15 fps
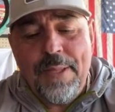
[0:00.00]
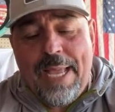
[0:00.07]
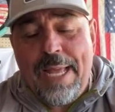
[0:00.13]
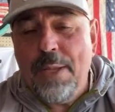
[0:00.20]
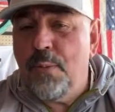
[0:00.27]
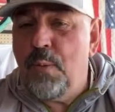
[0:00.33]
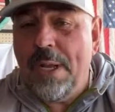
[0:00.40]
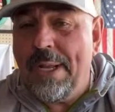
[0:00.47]
And
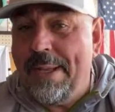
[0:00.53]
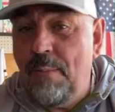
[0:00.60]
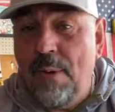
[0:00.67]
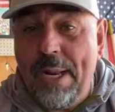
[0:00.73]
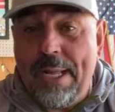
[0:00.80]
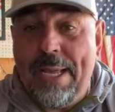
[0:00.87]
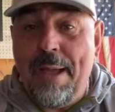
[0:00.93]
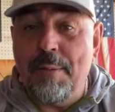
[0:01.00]
then
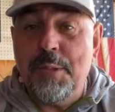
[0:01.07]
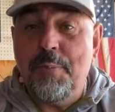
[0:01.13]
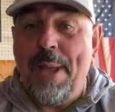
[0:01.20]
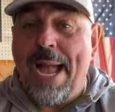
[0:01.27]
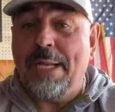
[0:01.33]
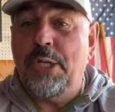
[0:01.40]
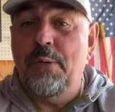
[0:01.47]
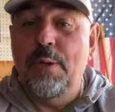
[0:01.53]
what it comes
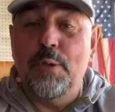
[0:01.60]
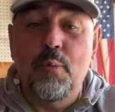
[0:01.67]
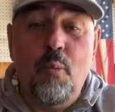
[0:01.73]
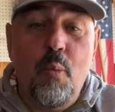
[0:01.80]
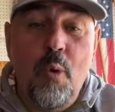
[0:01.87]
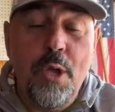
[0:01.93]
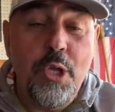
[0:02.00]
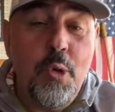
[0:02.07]
back to is
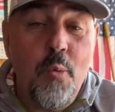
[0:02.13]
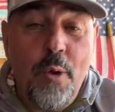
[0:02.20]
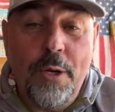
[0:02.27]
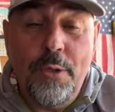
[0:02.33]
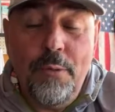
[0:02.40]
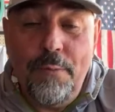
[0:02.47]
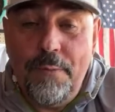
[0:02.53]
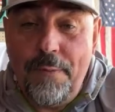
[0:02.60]
what you want to
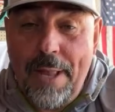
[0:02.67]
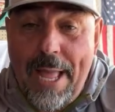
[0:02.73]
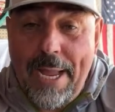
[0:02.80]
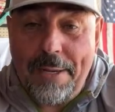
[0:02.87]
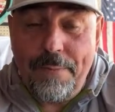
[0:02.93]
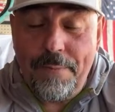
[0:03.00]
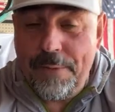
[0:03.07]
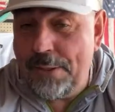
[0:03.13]
do in
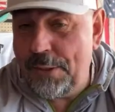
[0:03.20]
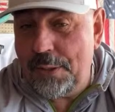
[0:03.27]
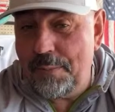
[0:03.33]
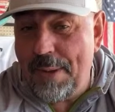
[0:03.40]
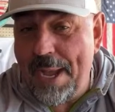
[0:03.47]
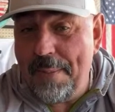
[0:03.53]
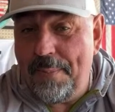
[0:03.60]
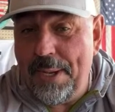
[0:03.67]
flying. This is
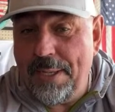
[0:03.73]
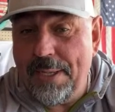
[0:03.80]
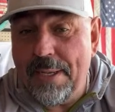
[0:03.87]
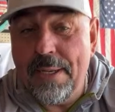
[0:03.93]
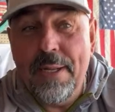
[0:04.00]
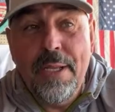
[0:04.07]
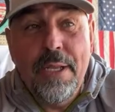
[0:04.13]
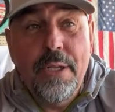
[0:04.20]
my opinion.
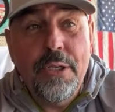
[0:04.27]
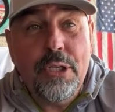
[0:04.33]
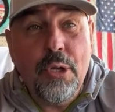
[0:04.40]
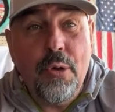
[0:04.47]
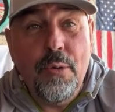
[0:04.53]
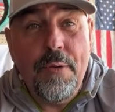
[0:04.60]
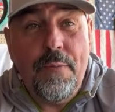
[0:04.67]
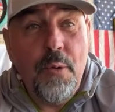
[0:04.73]

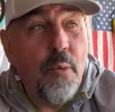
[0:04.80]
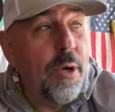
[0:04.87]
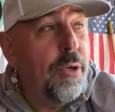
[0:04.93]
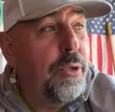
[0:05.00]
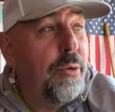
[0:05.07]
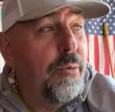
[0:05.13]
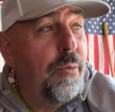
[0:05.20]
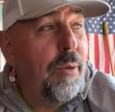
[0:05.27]
So if you want to
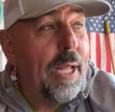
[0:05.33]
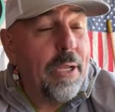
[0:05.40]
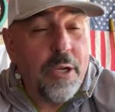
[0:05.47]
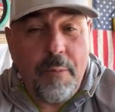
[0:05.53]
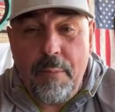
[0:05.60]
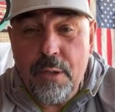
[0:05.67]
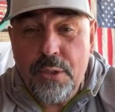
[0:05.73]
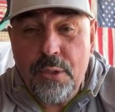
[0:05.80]
do like
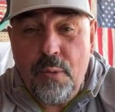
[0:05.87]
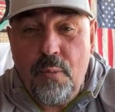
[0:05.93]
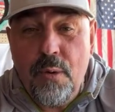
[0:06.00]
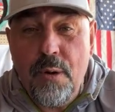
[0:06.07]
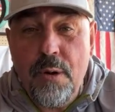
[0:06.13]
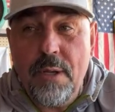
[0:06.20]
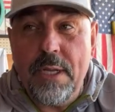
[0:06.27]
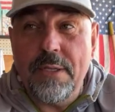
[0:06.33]
commercial
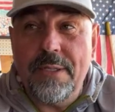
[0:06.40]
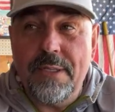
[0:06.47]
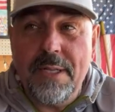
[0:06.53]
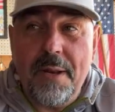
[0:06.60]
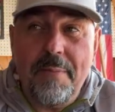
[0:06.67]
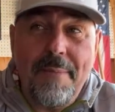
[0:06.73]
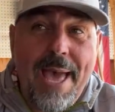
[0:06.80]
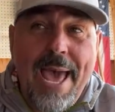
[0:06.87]
work and
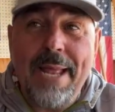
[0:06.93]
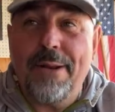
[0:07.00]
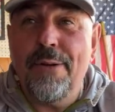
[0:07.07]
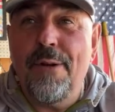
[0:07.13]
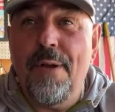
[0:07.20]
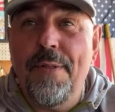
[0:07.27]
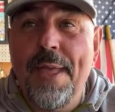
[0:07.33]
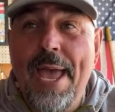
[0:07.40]
cinematic and
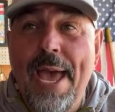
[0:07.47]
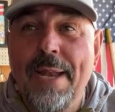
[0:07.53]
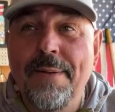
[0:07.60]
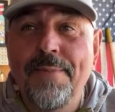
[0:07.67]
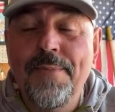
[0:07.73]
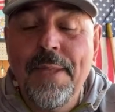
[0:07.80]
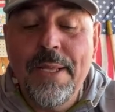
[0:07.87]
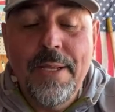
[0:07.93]
all that,
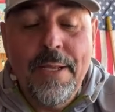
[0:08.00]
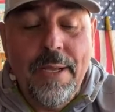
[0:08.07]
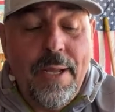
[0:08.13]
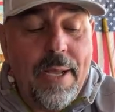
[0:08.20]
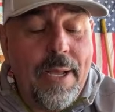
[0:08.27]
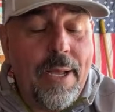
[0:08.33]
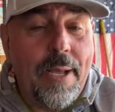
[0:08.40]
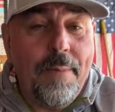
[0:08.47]

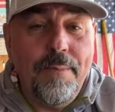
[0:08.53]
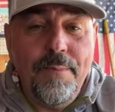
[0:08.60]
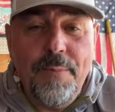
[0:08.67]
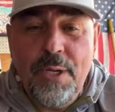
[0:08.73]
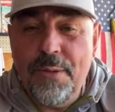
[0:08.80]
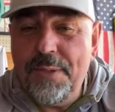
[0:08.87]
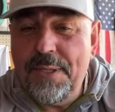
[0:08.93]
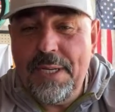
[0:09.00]

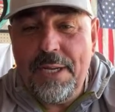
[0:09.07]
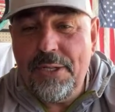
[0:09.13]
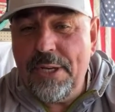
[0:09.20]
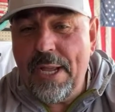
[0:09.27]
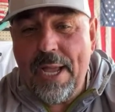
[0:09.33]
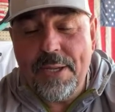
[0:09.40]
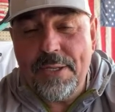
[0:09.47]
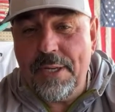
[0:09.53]
the
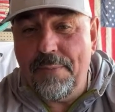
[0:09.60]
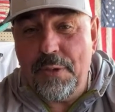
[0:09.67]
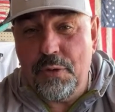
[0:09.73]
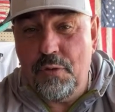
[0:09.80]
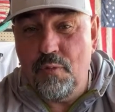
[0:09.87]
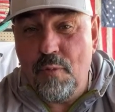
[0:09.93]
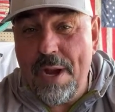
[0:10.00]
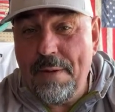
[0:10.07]
DJI stuff is
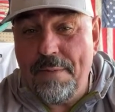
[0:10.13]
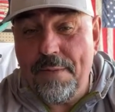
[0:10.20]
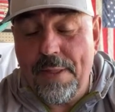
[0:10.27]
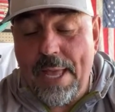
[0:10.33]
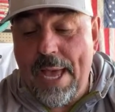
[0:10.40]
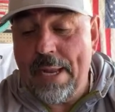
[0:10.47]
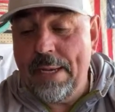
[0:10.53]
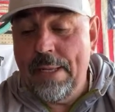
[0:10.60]
great for
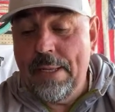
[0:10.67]
that.